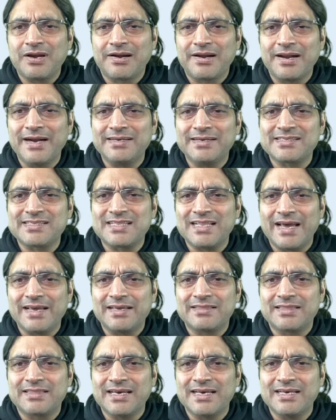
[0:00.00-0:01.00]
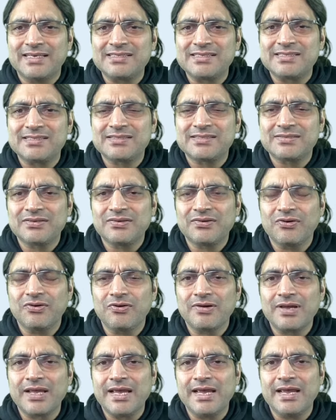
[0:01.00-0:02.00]
grids like this,
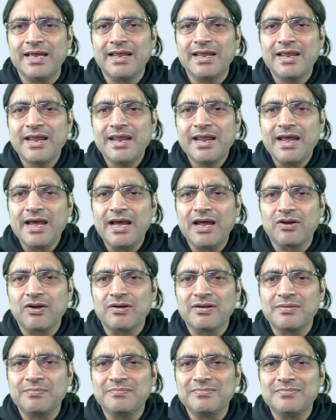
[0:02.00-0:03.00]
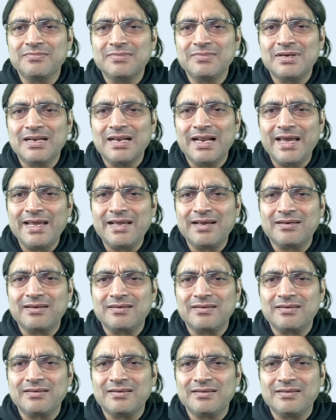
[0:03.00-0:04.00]
okay, and like
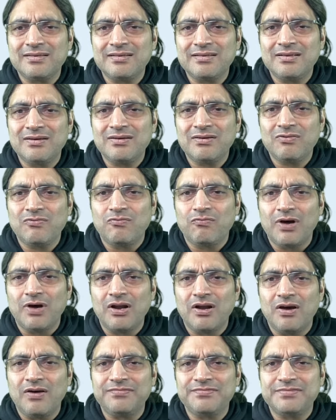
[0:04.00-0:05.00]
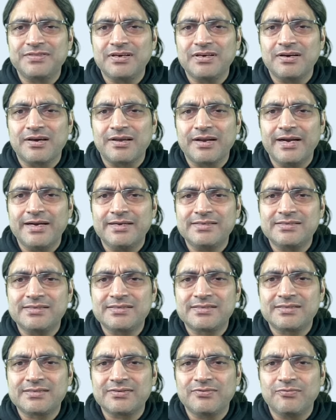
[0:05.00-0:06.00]
one of the
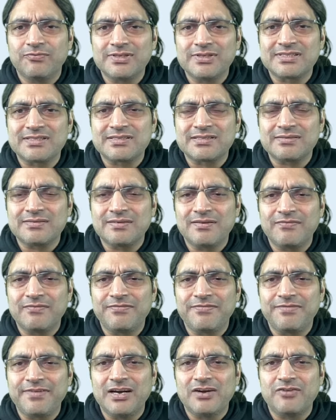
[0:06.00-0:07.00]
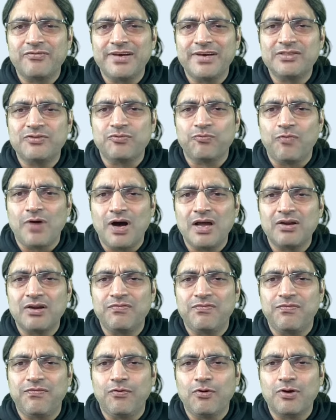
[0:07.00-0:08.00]
grids was filled with 1,
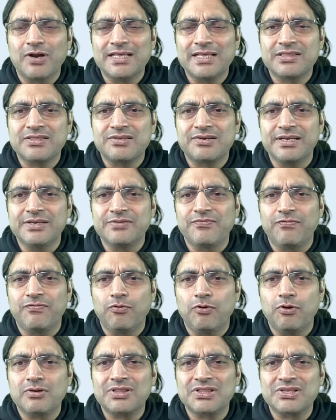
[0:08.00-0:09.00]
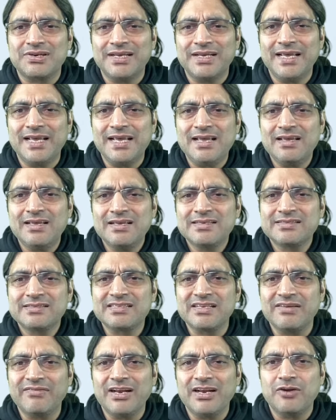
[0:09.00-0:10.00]
4 and 3, 4, 3,
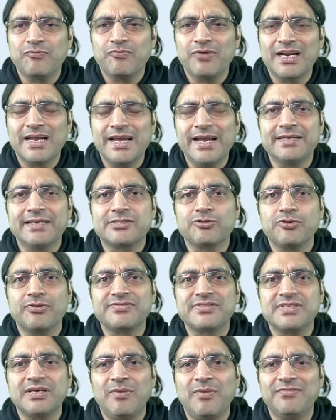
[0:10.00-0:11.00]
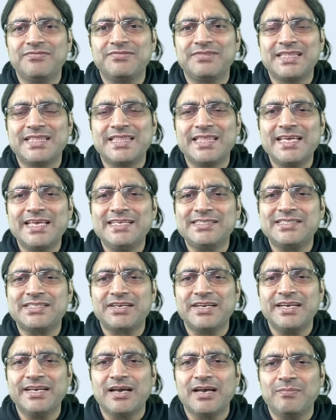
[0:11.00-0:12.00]
7 and 1, 8. So if some of these
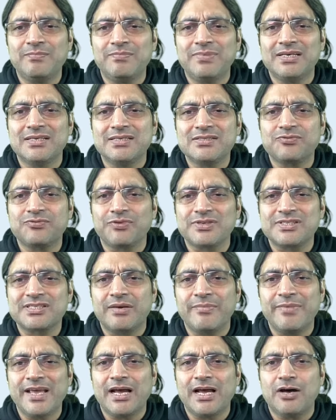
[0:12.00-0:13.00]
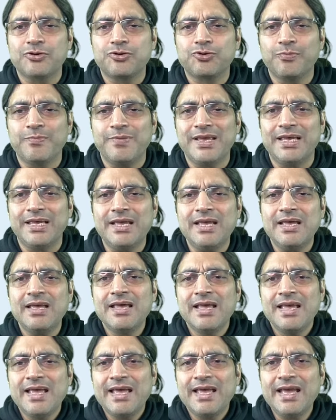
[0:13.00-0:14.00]
three numbers was coming out to be
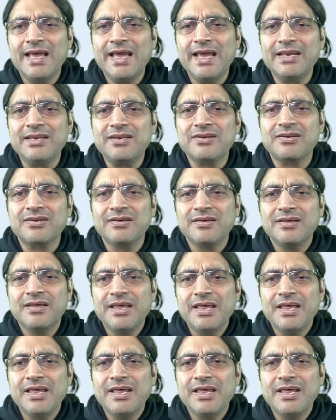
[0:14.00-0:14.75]
8,